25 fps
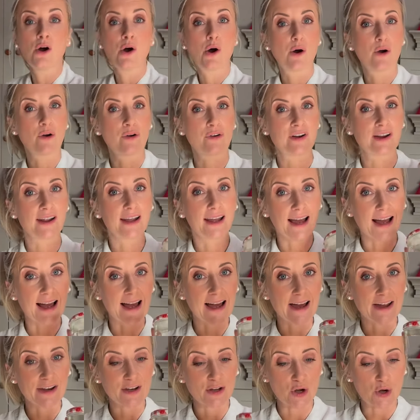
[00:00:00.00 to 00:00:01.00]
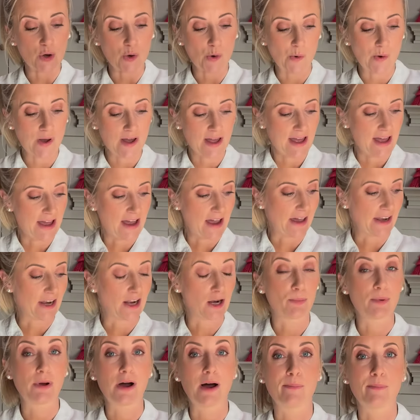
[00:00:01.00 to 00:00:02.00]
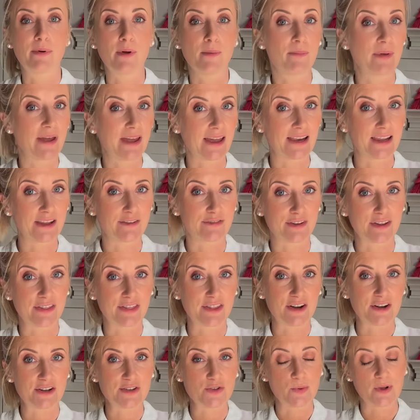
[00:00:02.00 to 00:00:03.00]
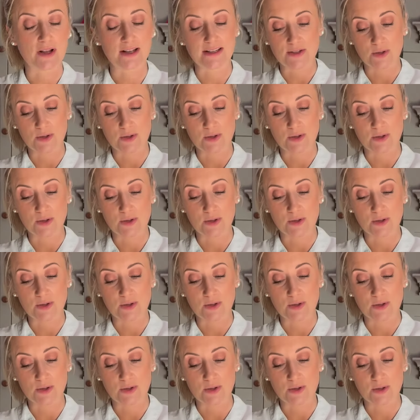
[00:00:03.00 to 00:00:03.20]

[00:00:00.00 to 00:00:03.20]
oregano, and I'll pop a bay leaf in there as well.